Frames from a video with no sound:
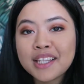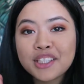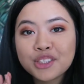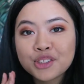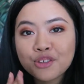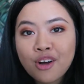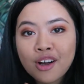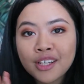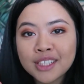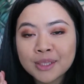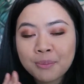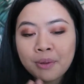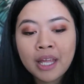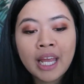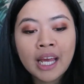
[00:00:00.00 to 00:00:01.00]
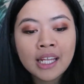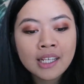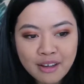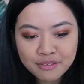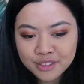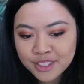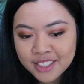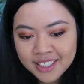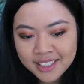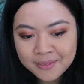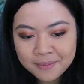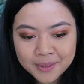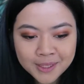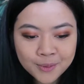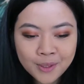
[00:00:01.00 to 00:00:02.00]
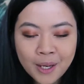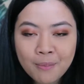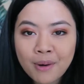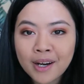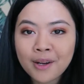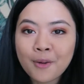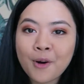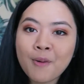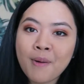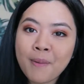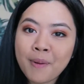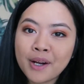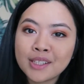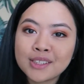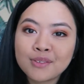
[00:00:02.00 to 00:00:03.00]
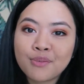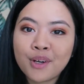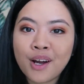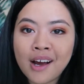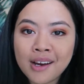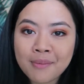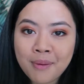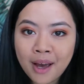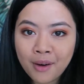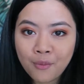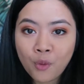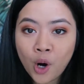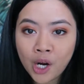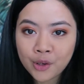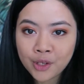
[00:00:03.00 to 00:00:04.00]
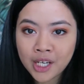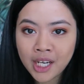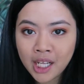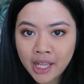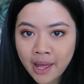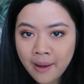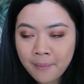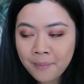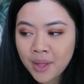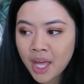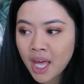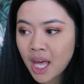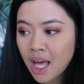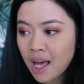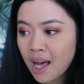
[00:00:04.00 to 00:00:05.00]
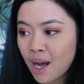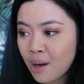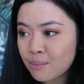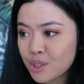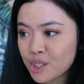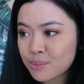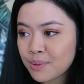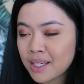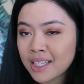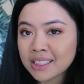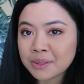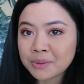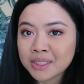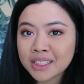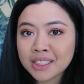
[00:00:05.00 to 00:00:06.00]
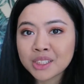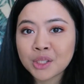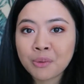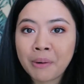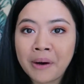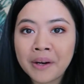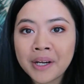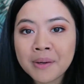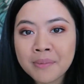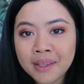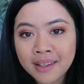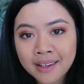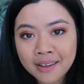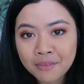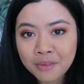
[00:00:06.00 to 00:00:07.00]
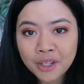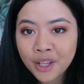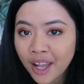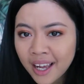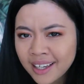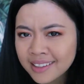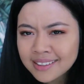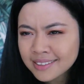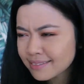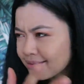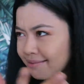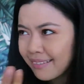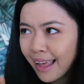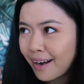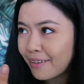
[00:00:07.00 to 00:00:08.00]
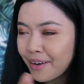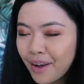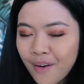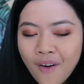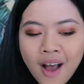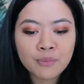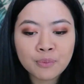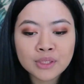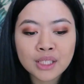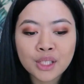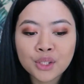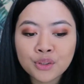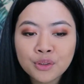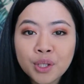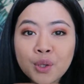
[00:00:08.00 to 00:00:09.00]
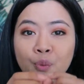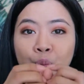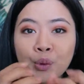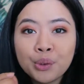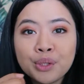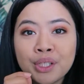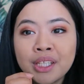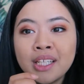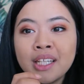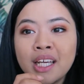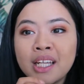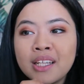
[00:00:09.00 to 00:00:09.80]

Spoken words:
the strongest plant ever because when I brought it home, my parents forgot about watering them just because it was in a terrarium and they didn't realize. I don't know. It was literally wilted.